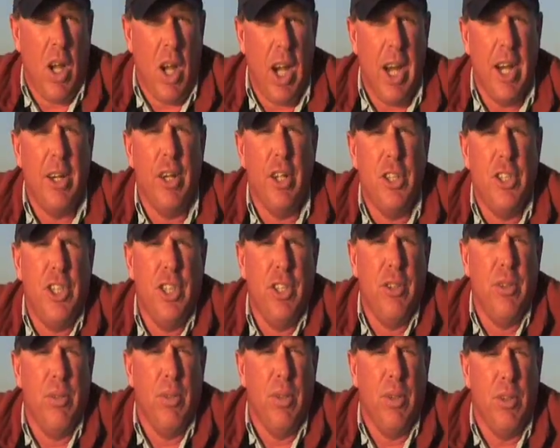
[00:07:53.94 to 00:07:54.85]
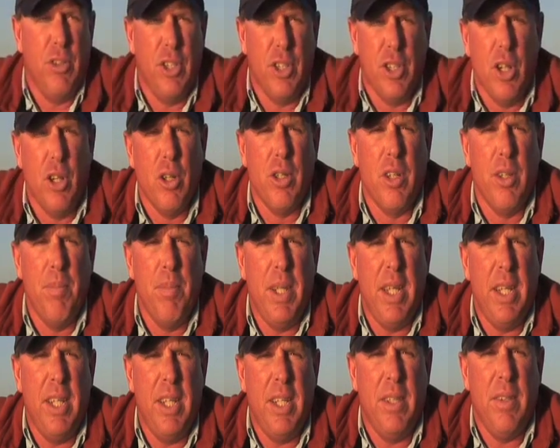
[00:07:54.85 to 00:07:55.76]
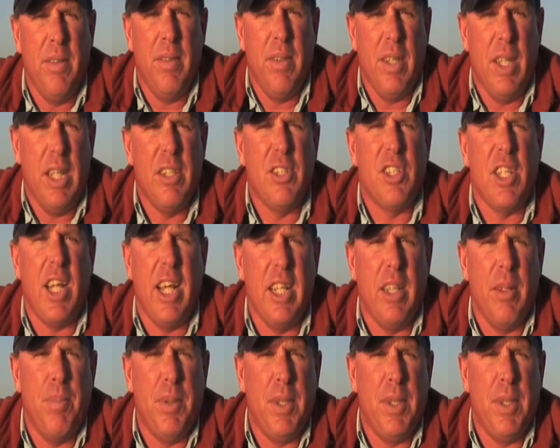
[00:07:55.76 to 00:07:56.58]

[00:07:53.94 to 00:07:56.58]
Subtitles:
I urge you to go to the meeting and sign the